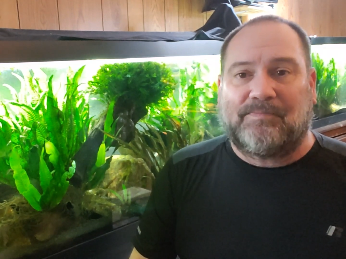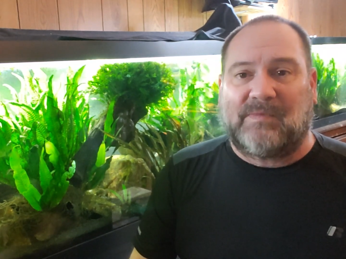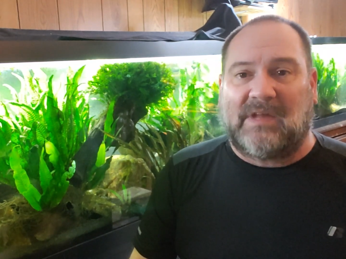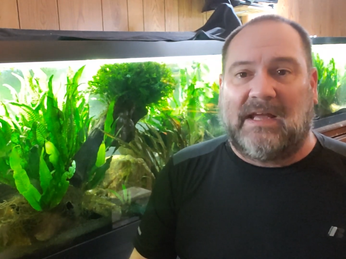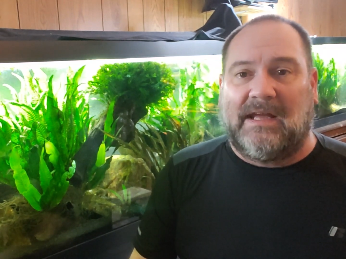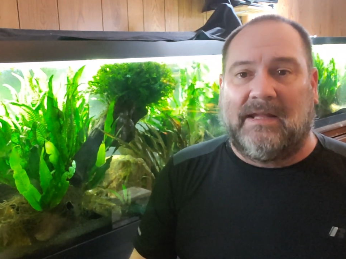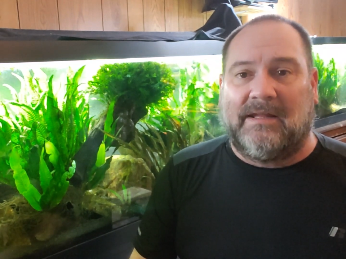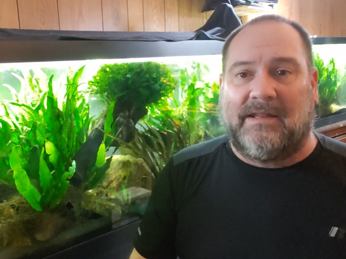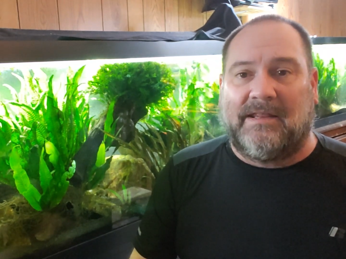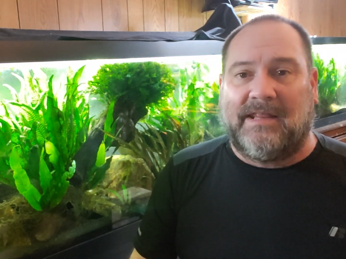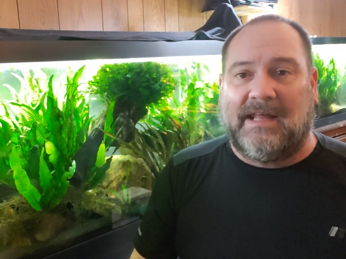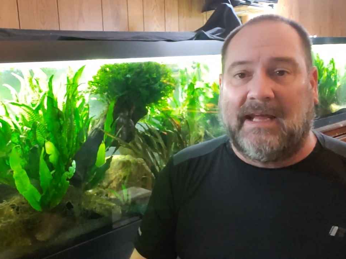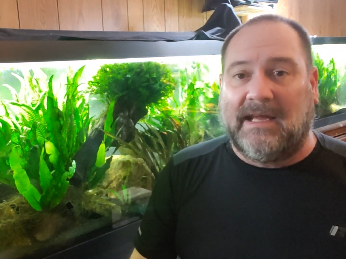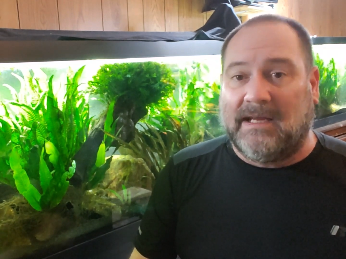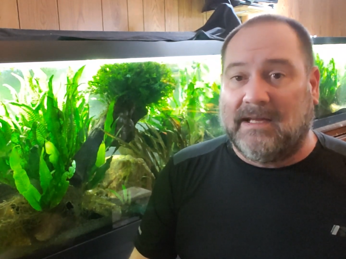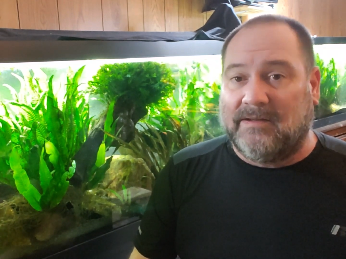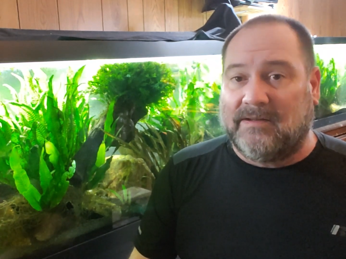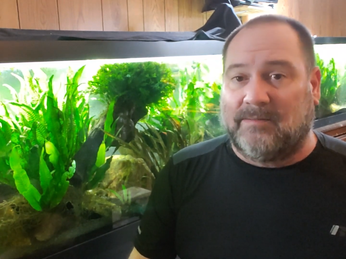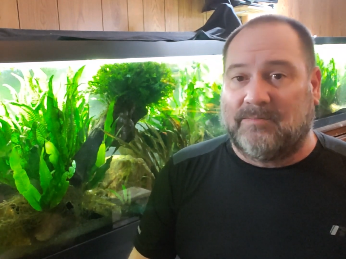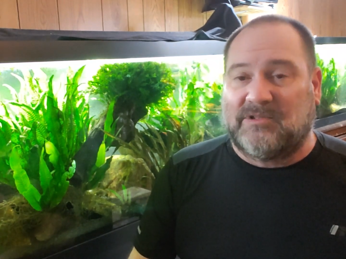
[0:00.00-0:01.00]
And
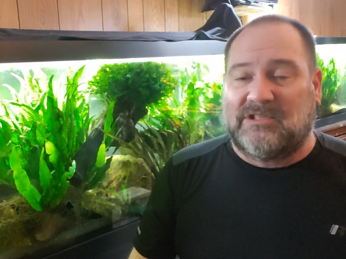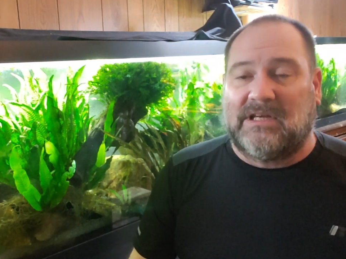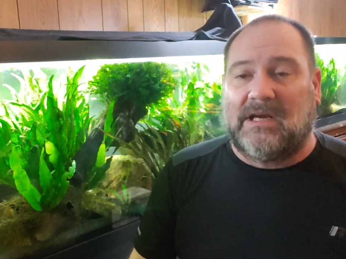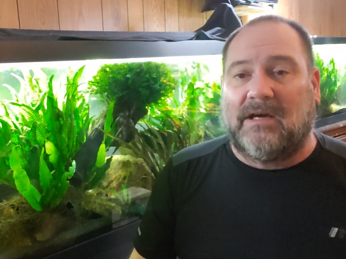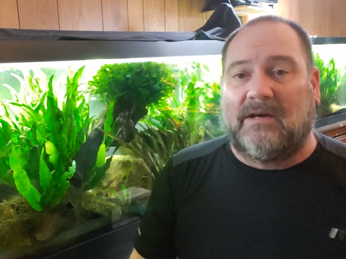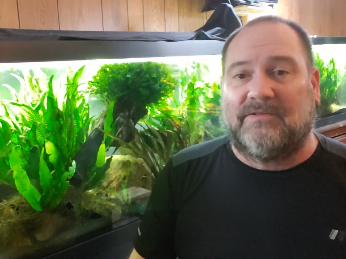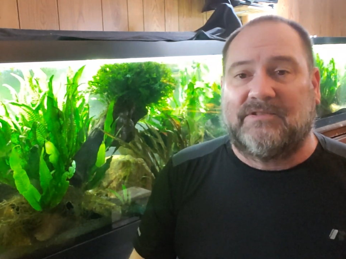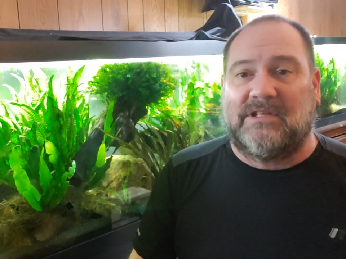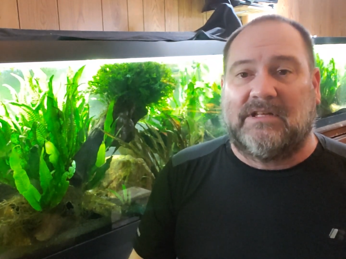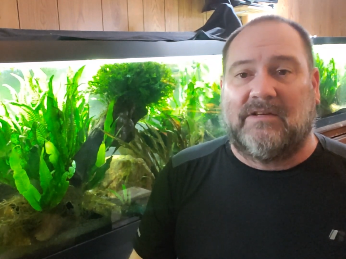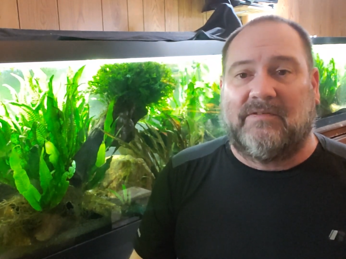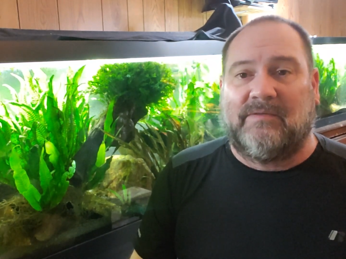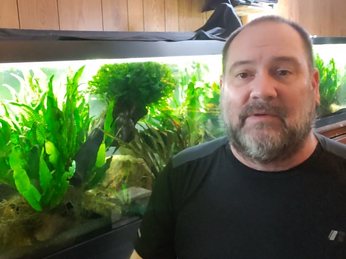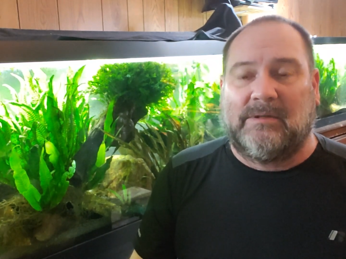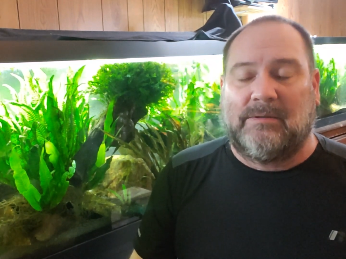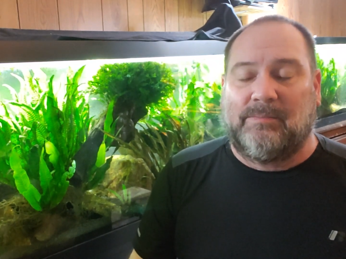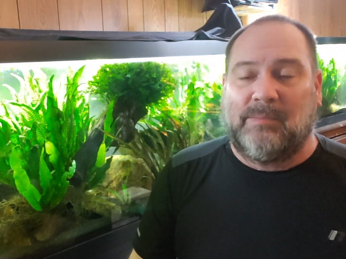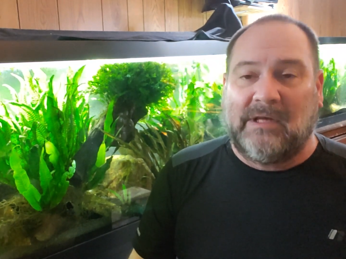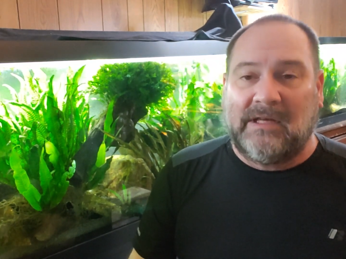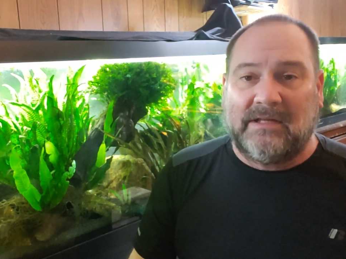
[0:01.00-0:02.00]
they themselves have
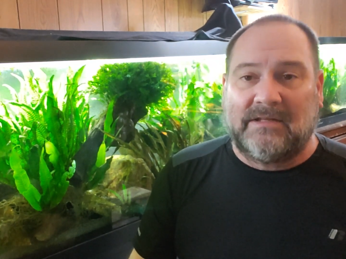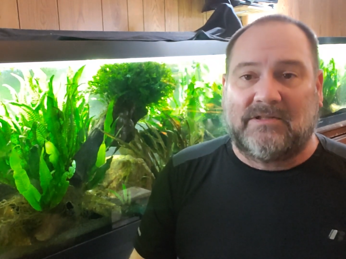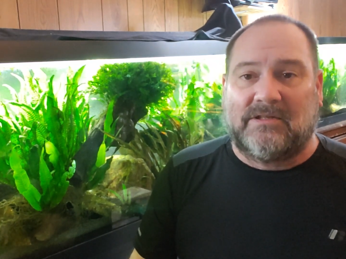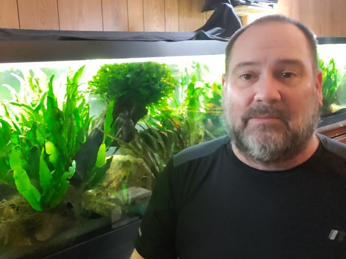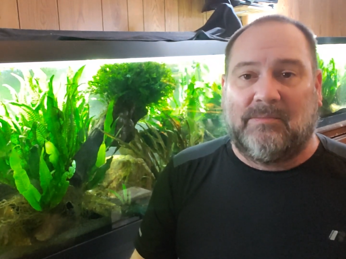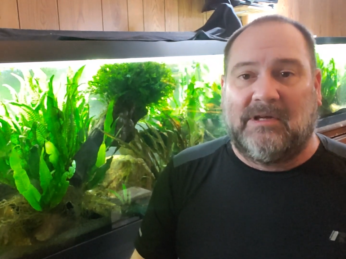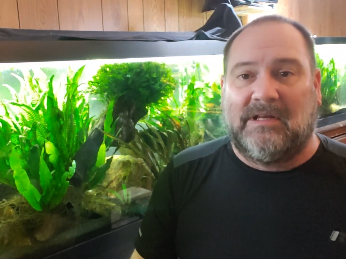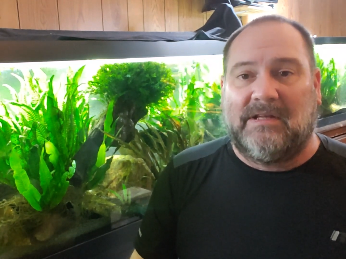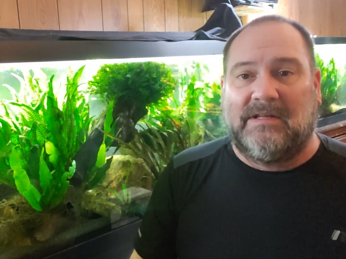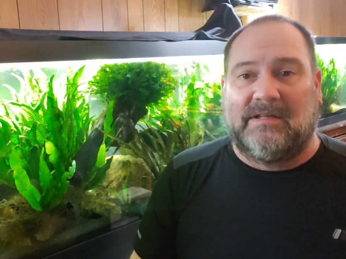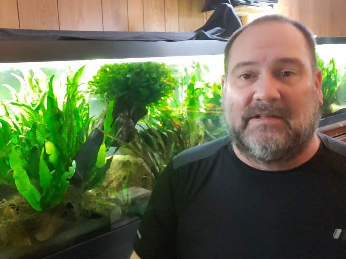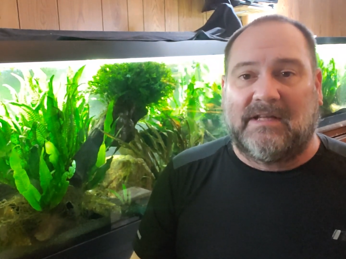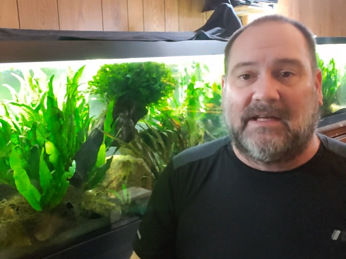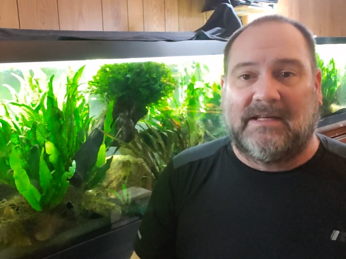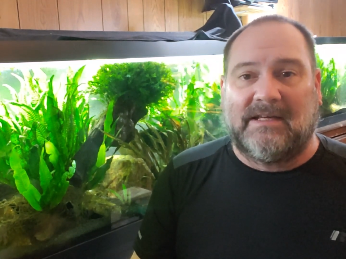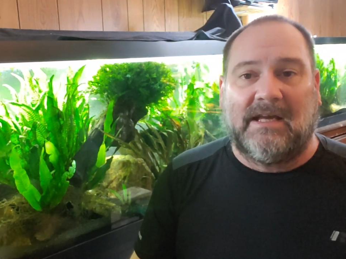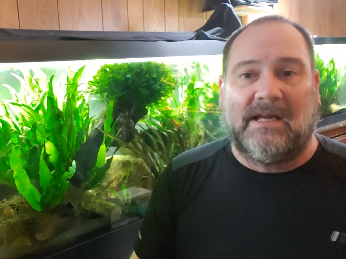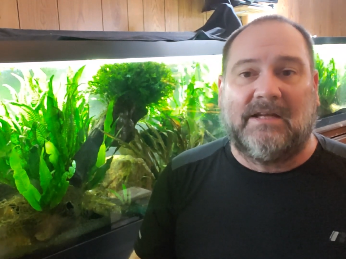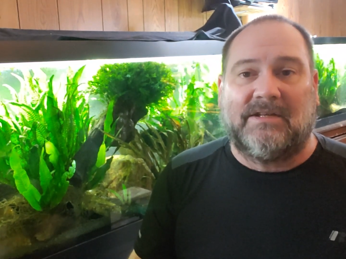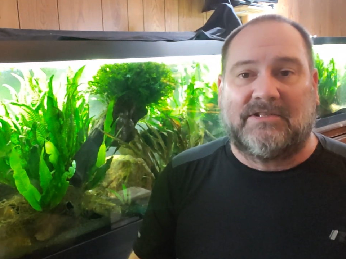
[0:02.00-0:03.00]
admitted to me that they
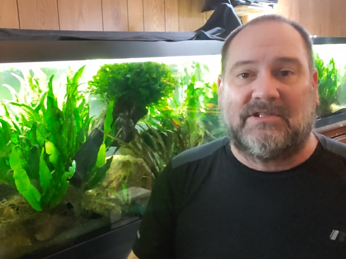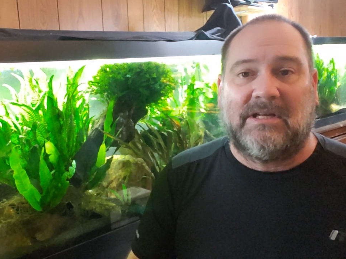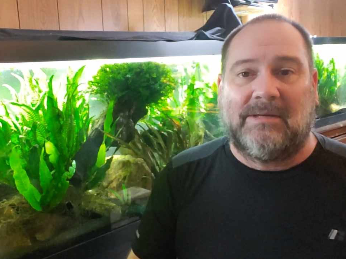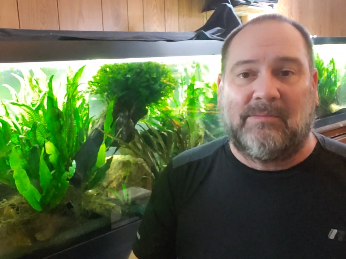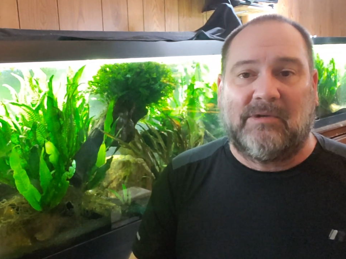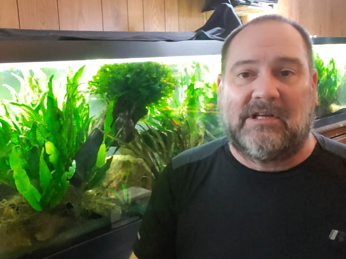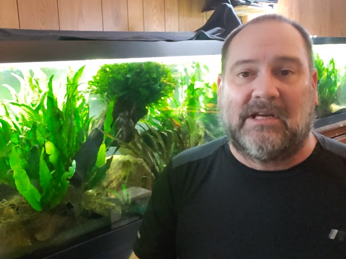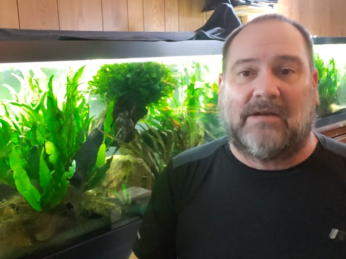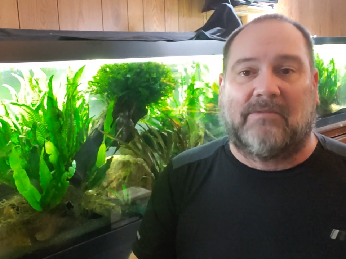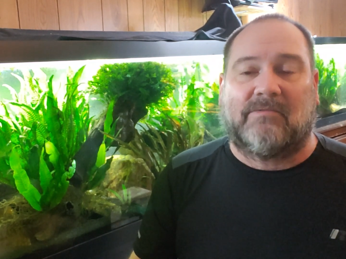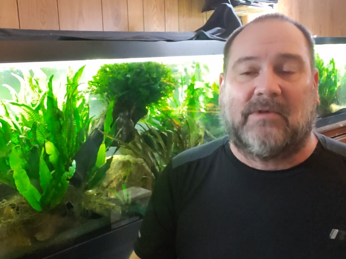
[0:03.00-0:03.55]
can't seem to get